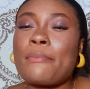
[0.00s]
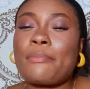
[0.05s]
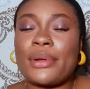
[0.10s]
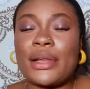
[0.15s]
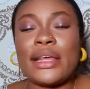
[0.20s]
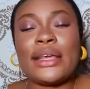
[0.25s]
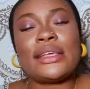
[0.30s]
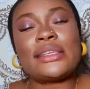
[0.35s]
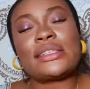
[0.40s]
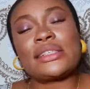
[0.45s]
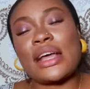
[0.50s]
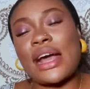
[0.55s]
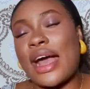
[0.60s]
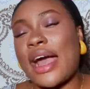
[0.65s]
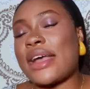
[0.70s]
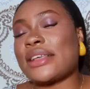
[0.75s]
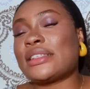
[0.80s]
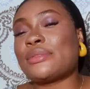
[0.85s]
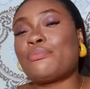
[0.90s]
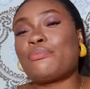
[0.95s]
please
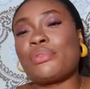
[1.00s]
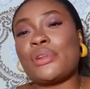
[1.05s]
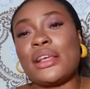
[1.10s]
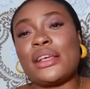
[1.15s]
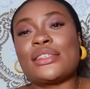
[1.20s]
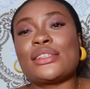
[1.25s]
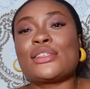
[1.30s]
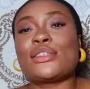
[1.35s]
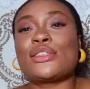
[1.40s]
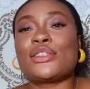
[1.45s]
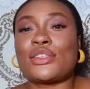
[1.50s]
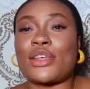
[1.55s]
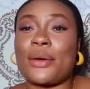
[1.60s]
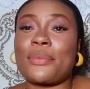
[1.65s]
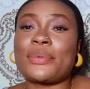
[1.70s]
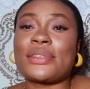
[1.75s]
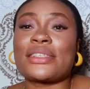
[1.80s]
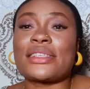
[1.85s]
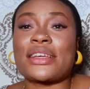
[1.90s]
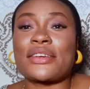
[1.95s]
guys please
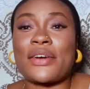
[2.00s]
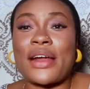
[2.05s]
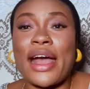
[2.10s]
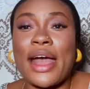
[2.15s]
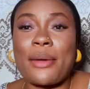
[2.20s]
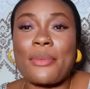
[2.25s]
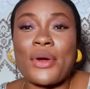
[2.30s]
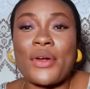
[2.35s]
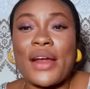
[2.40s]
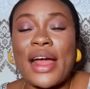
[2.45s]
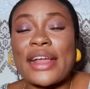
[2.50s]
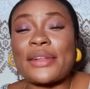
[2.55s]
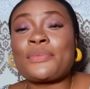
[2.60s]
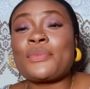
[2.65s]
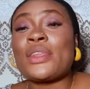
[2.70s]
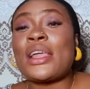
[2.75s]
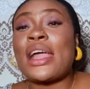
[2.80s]
subscribe all right